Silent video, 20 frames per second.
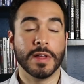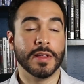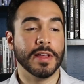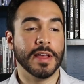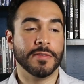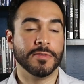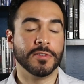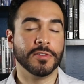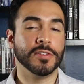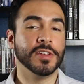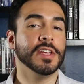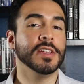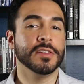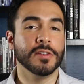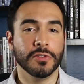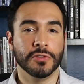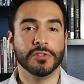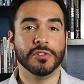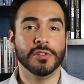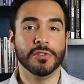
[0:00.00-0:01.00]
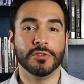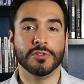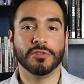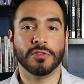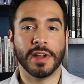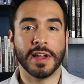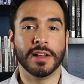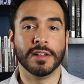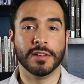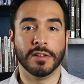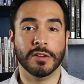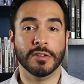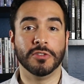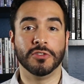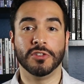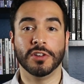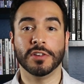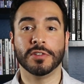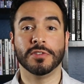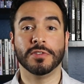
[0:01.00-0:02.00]
Well, after seeing those two trailers,
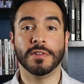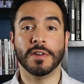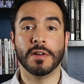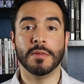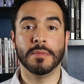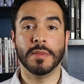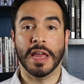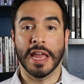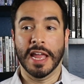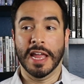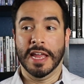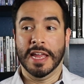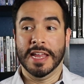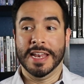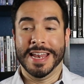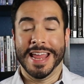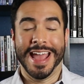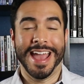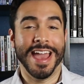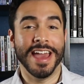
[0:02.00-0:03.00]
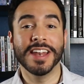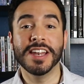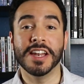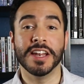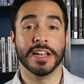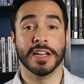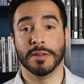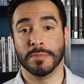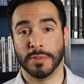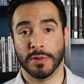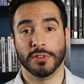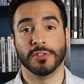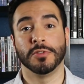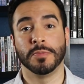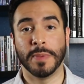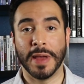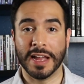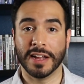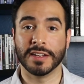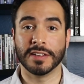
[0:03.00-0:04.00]
just from an editing
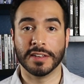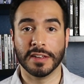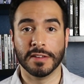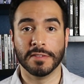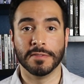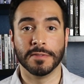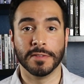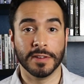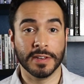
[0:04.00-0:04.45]
perspective,